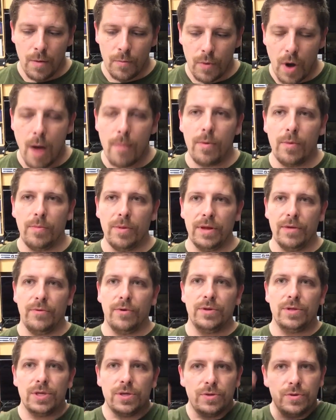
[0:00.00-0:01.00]
Probably
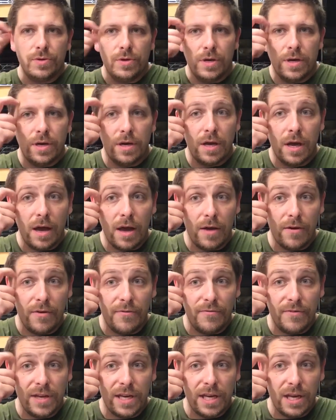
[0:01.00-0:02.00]
will do a
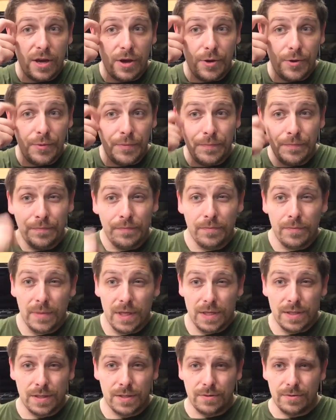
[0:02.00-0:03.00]
video
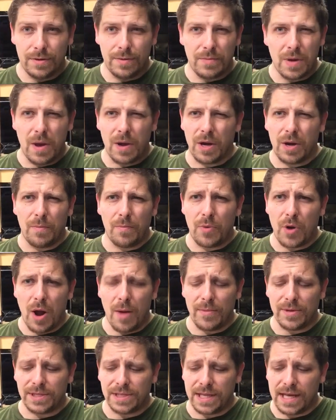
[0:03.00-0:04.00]
soon. I'm not going to
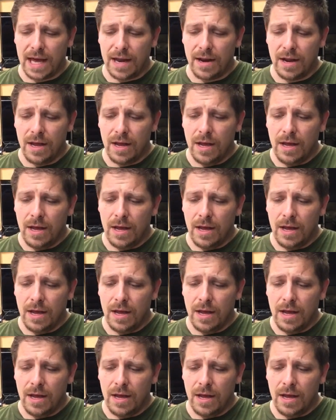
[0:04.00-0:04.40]
promise that.